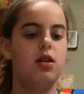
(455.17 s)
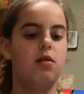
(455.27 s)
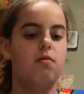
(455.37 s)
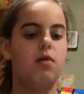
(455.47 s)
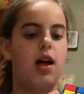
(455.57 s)

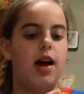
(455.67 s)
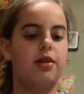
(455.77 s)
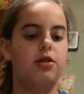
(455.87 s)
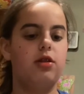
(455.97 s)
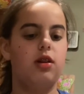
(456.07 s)
Well,
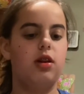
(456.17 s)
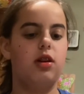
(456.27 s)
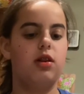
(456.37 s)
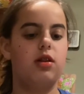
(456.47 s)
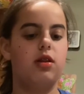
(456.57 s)

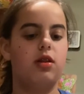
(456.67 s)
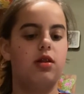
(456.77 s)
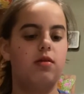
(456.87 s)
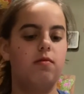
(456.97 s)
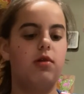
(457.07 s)
actually,
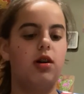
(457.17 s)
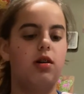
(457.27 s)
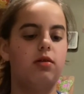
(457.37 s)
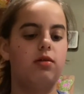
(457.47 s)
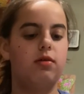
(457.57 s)

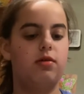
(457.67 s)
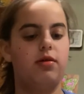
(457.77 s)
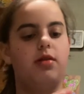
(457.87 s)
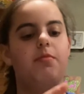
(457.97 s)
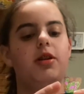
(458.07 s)
the
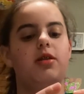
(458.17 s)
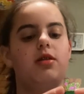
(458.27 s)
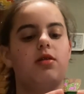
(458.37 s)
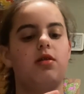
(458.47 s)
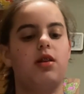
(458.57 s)
piece
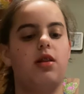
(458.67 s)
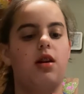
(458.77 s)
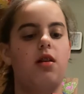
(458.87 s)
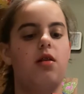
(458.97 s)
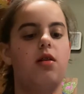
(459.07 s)
is already there.